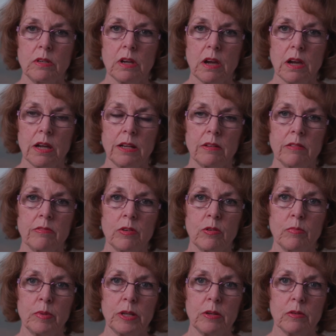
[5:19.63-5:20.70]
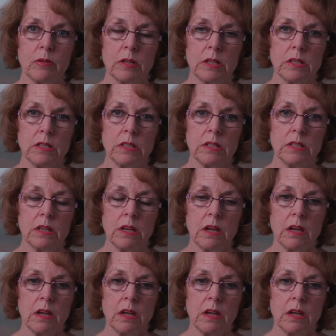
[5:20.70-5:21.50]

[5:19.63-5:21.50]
died of opioids